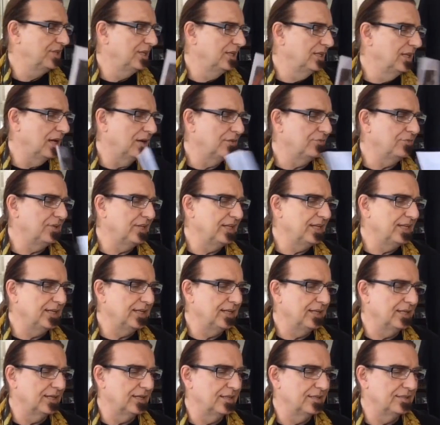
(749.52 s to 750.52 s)

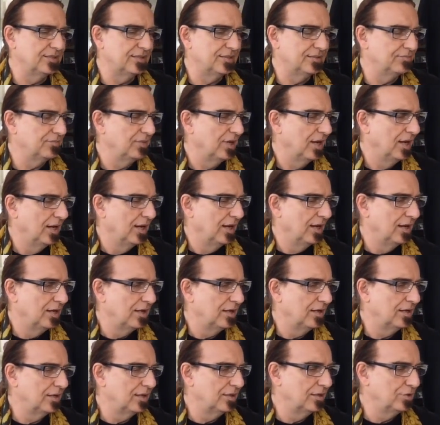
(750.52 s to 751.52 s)
lovely
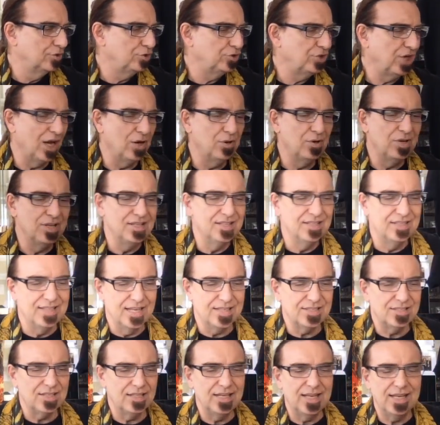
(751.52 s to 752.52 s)
Sharon
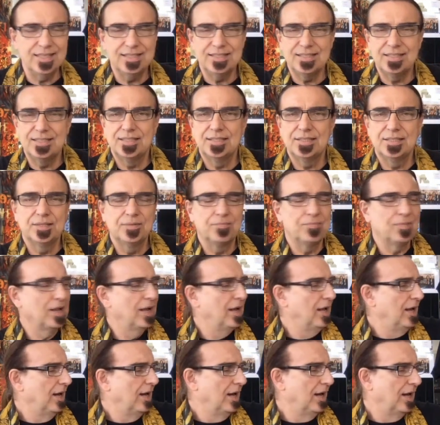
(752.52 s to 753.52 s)
Desolet,
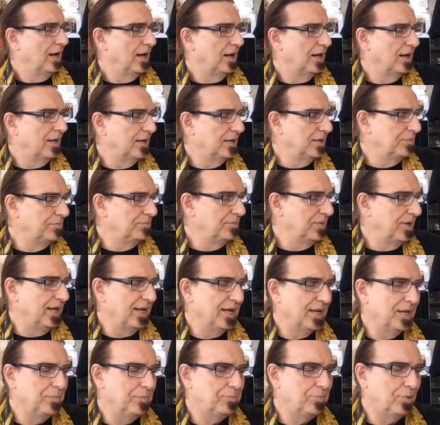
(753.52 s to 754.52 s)

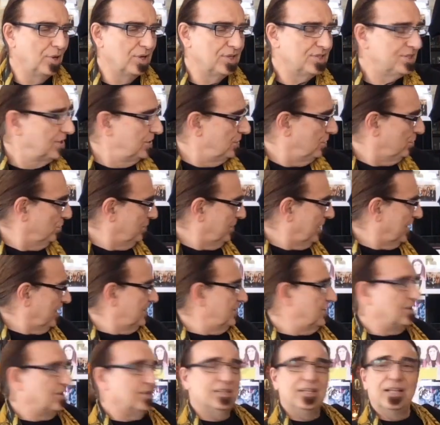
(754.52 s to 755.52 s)
a person who
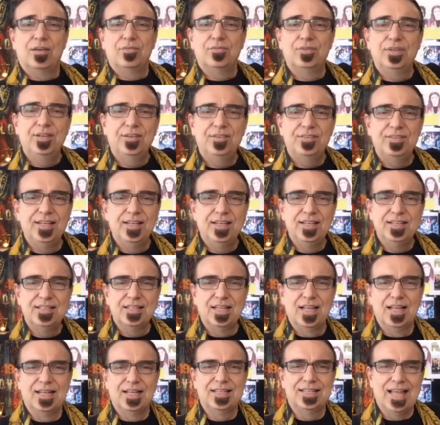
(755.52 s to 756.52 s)
does lovely things
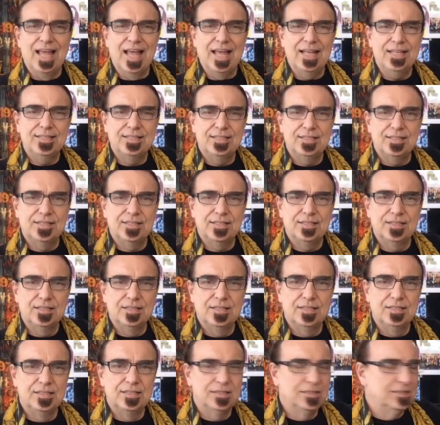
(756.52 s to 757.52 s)
like that.
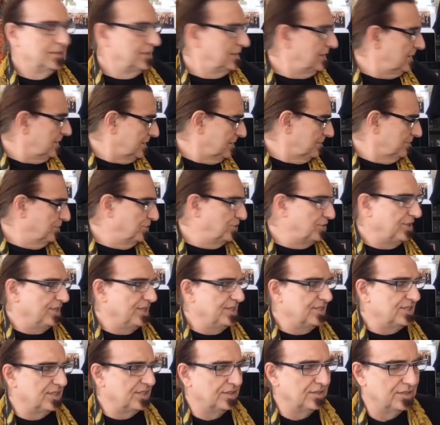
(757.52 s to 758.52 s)

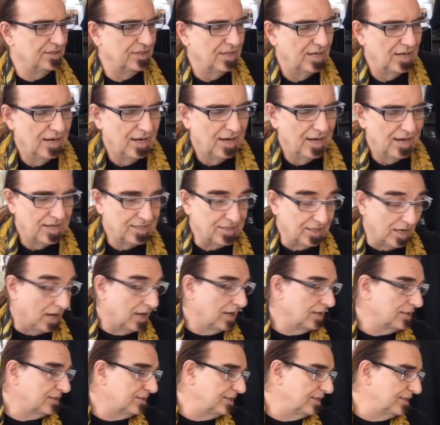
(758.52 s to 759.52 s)
She's an
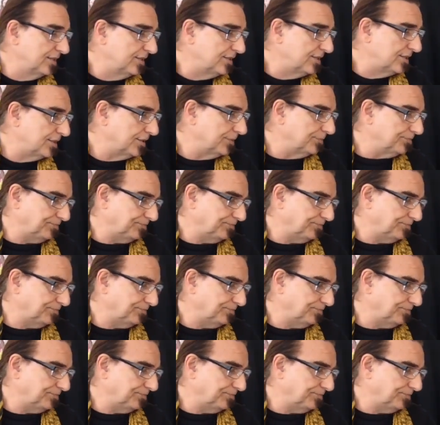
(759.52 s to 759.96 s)
artist,